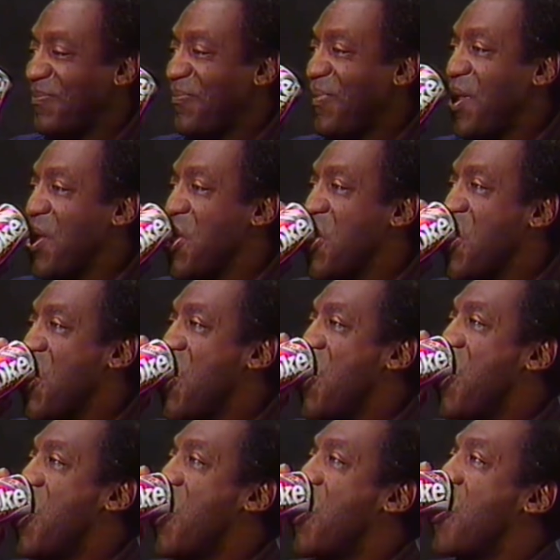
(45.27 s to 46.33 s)

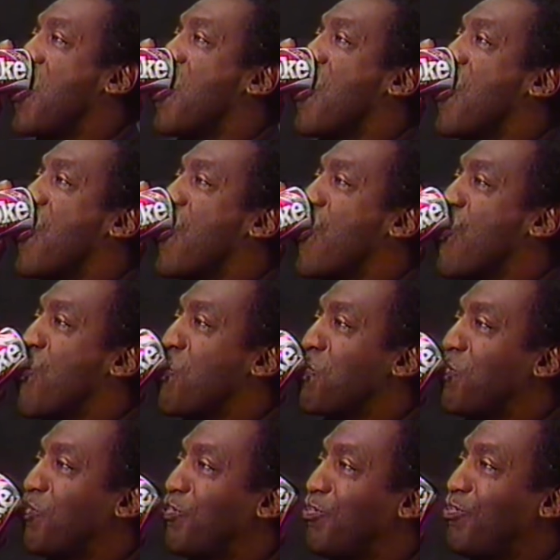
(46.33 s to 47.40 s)

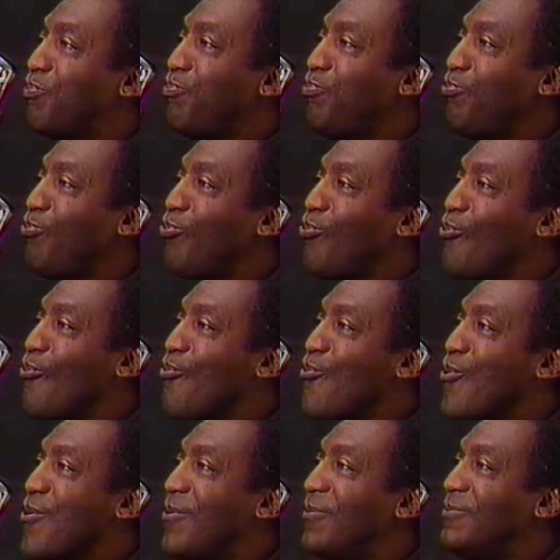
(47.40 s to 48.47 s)

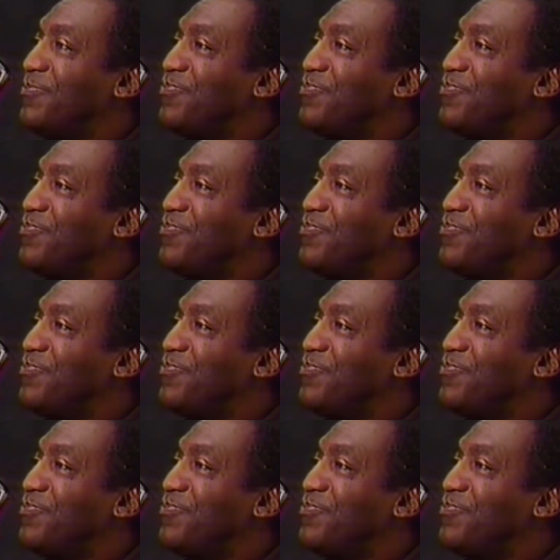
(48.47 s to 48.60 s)
No one is speaking in this clip.